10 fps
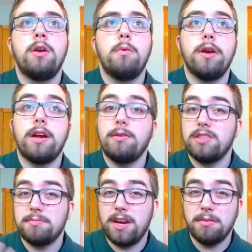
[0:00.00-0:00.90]
where I was
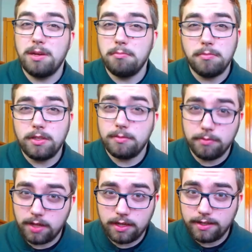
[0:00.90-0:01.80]
inspired by
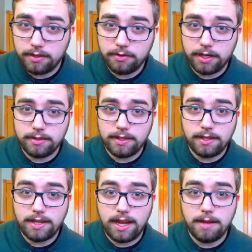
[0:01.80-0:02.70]
multiple content creators at the
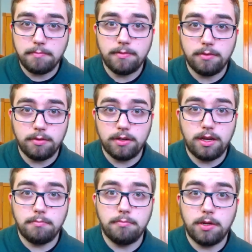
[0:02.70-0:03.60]
time. There were
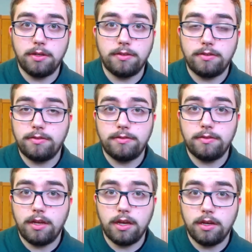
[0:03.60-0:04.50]
a bunch
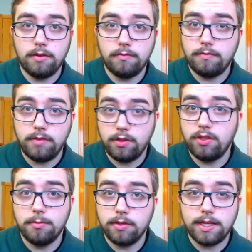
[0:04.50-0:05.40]
of
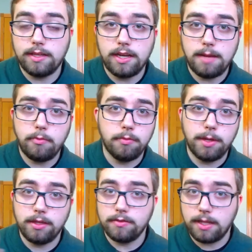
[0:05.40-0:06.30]
YouTubers at the time who were
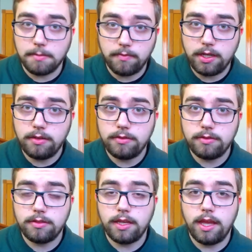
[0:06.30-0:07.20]
making those types of
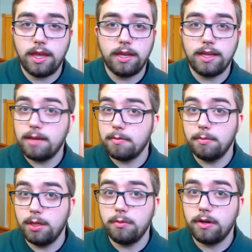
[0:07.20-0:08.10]
videos, and I can't remember who
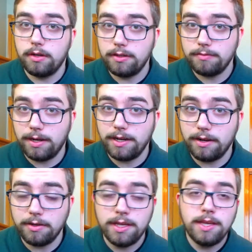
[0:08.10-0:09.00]
they were right
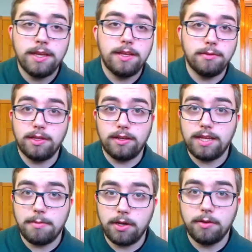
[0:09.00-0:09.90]
now. It was a long
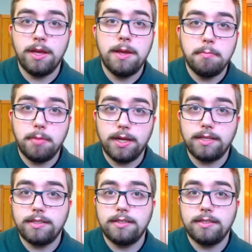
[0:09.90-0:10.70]
time ago, but